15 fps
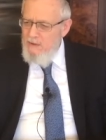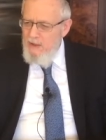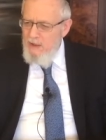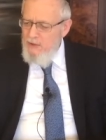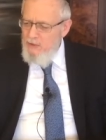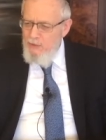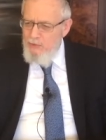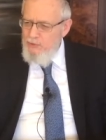
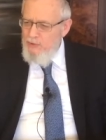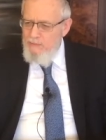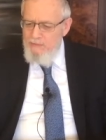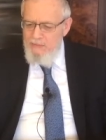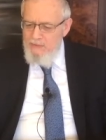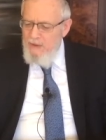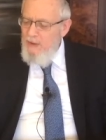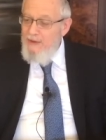Akadoshim,
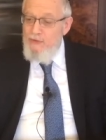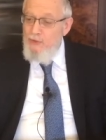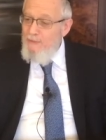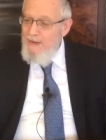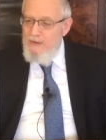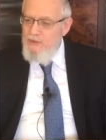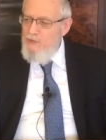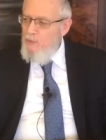they had
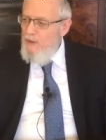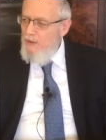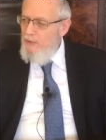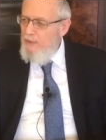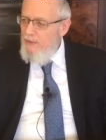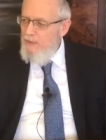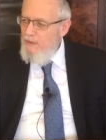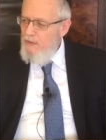tremendous
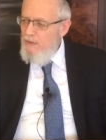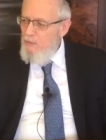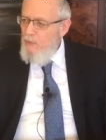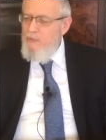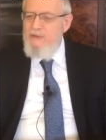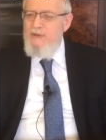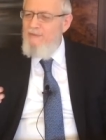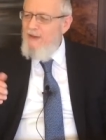wealth.
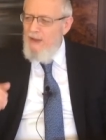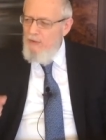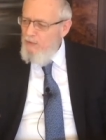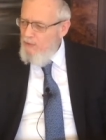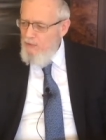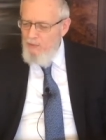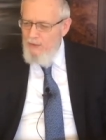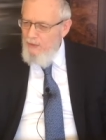What was the value
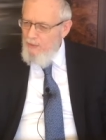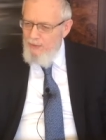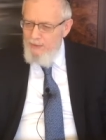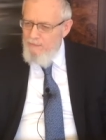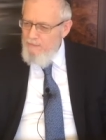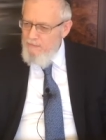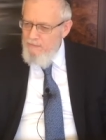of the wealth?